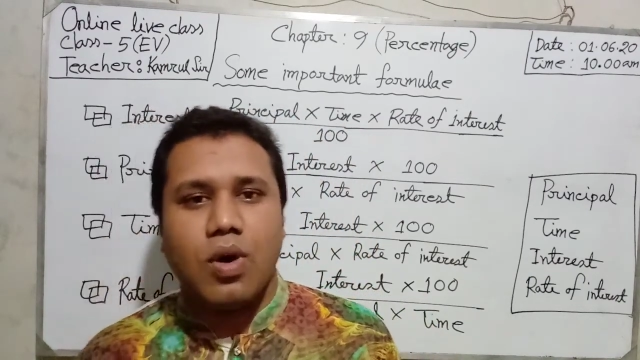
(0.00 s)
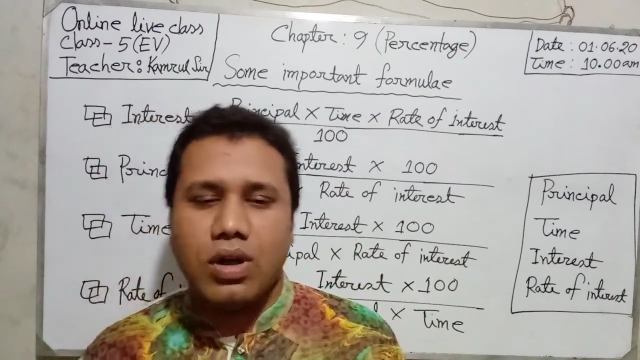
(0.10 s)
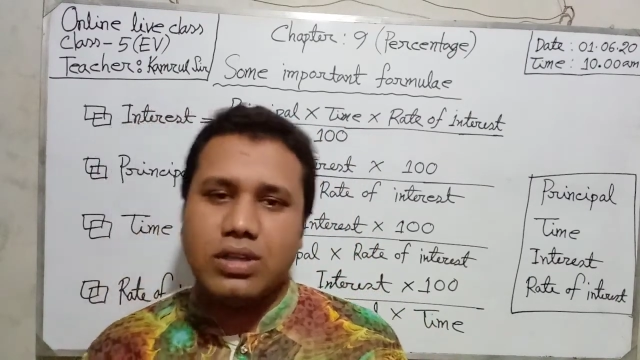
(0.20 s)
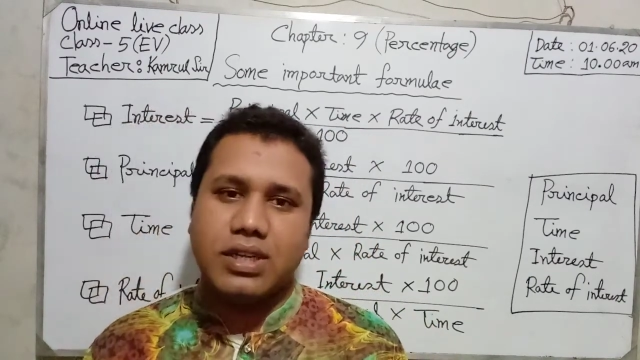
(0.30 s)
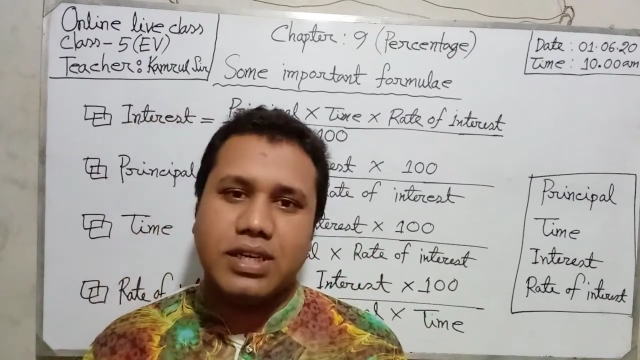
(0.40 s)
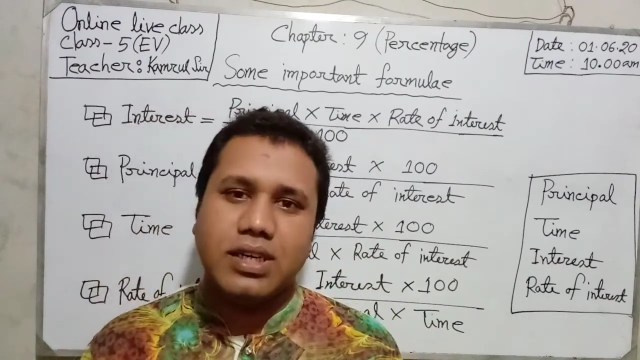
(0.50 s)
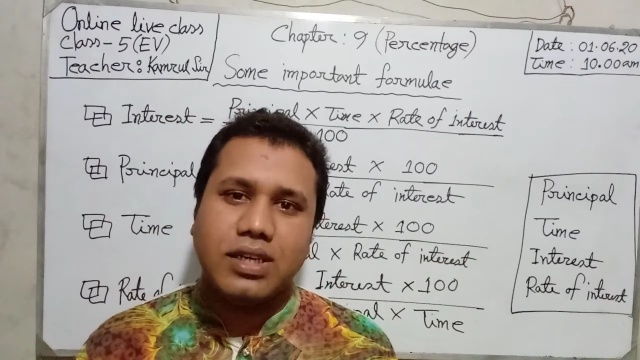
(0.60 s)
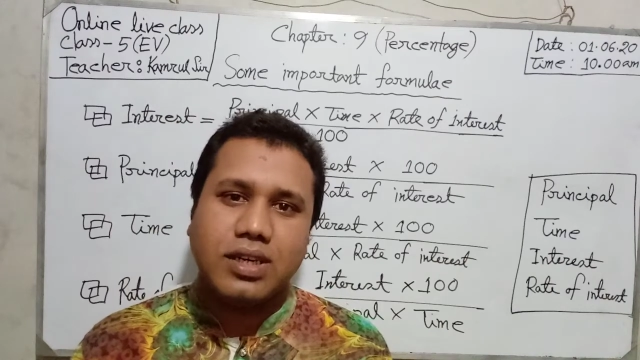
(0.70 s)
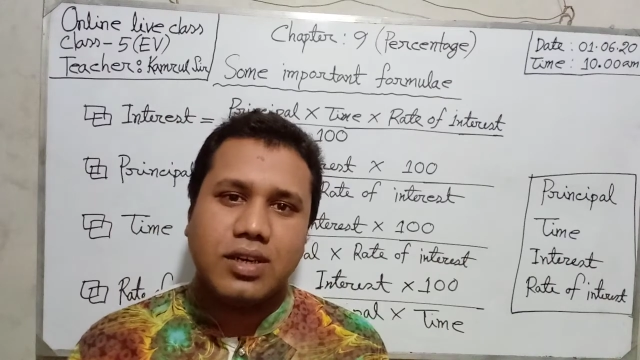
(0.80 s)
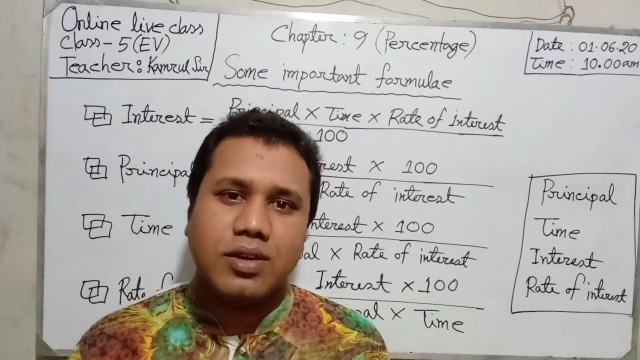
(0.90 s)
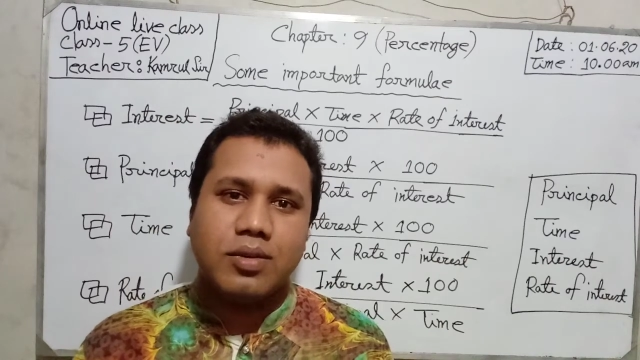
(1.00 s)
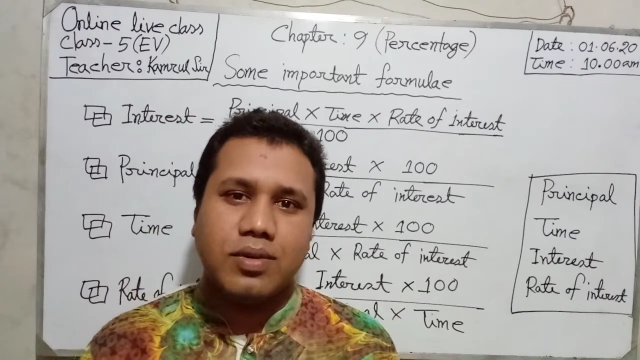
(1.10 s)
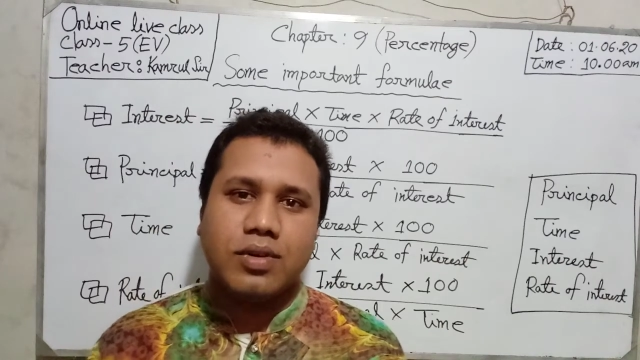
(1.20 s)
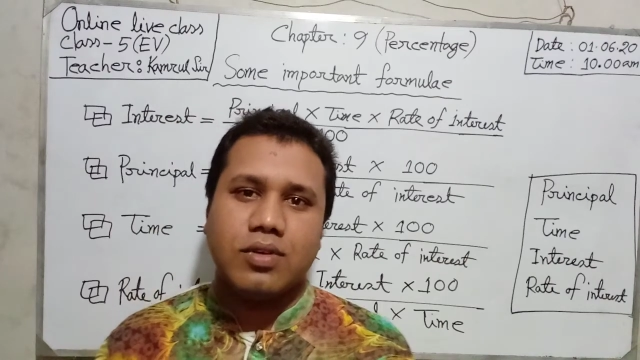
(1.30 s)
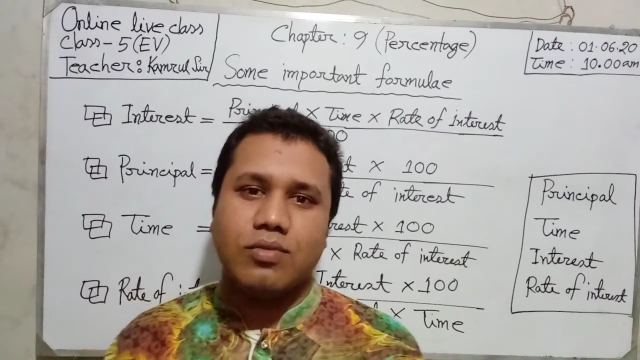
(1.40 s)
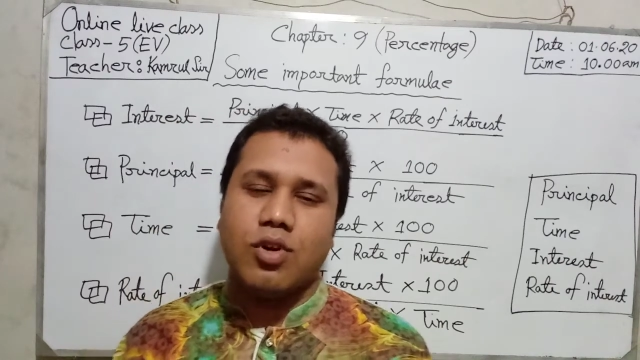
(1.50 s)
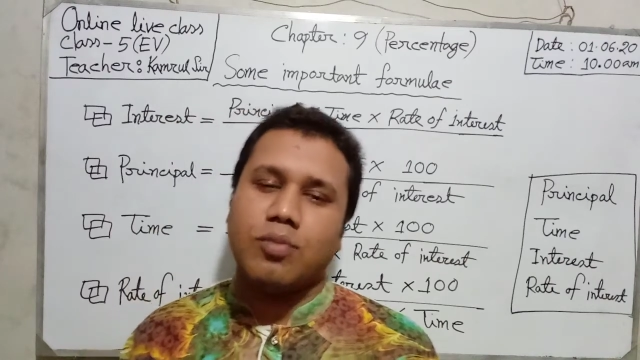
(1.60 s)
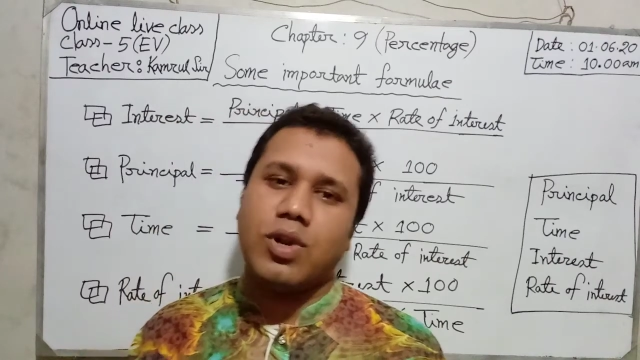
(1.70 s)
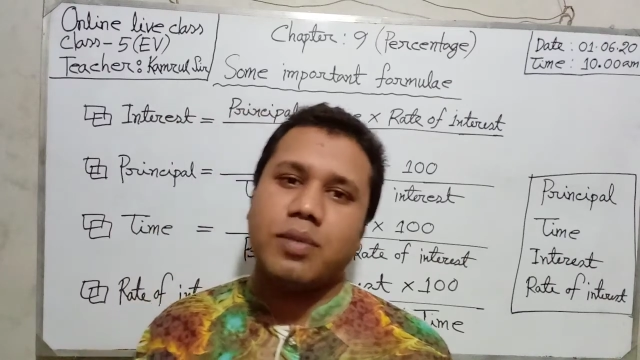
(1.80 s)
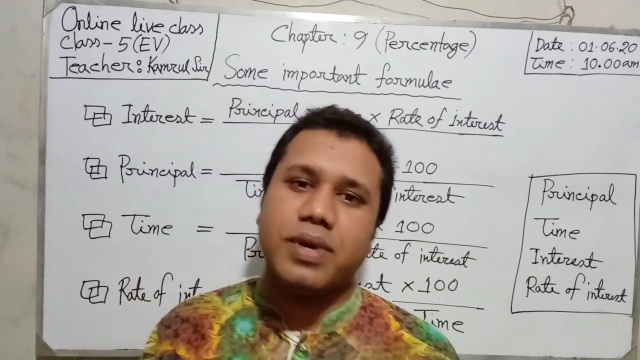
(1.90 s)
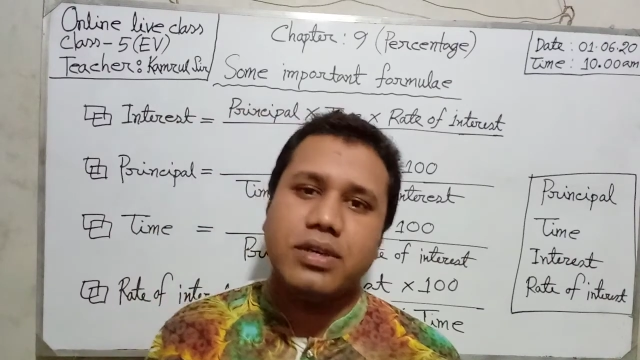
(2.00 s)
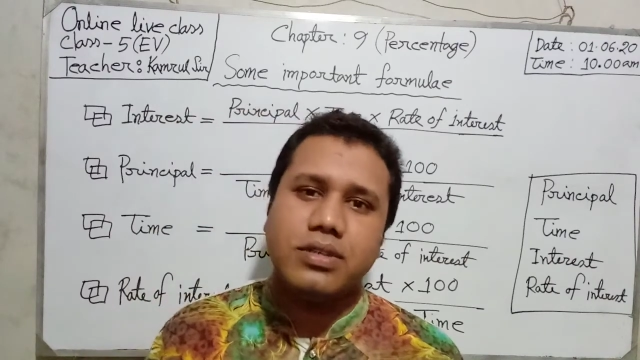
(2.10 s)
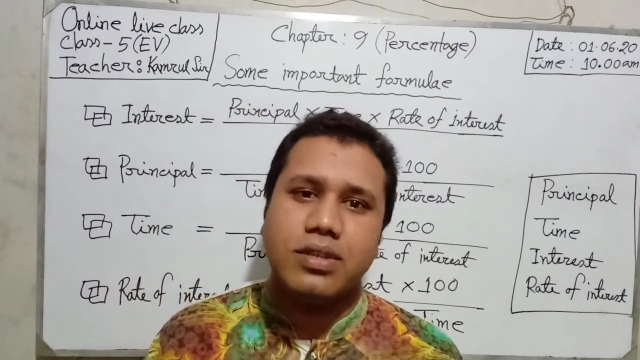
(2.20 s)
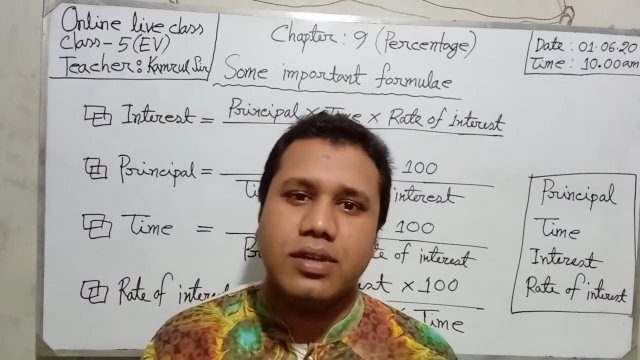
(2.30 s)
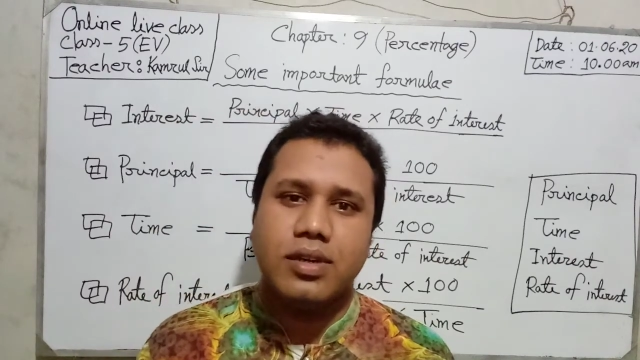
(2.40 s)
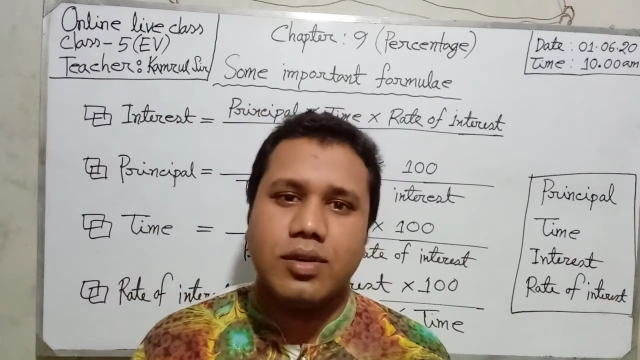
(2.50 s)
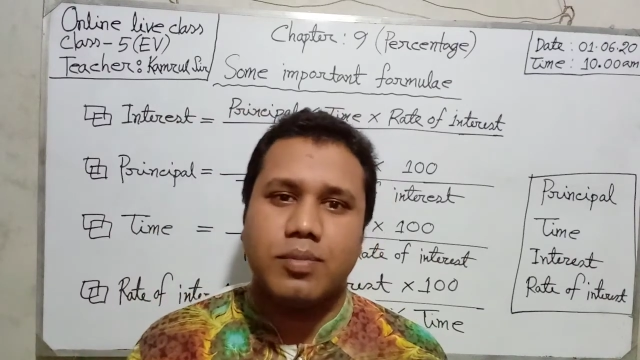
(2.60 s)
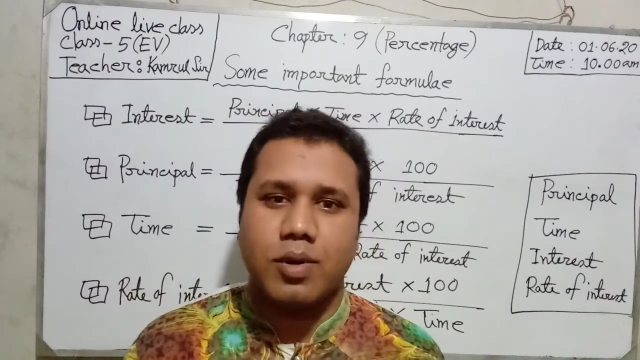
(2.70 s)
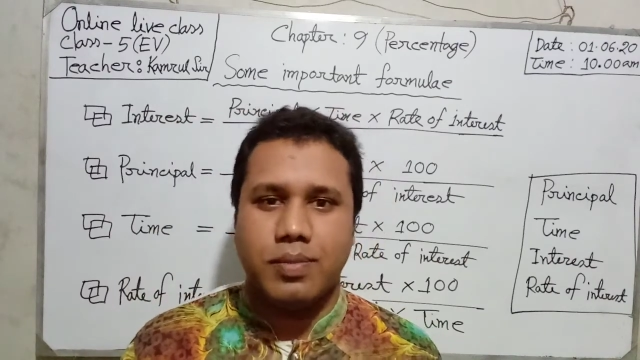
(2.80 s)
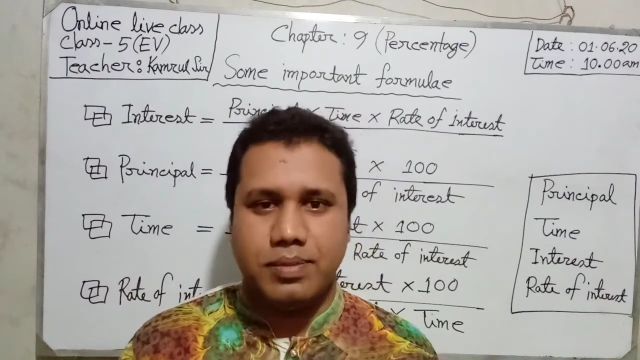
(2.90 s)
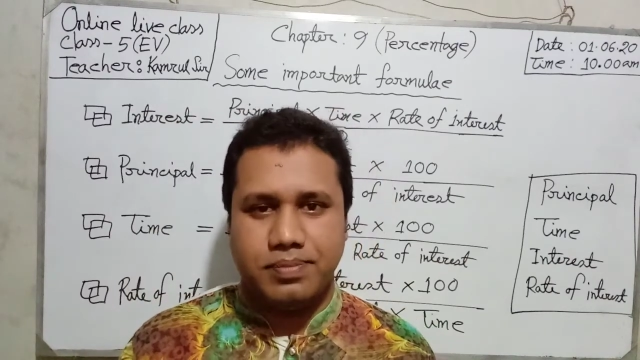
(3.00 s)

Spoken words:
only formula based problem.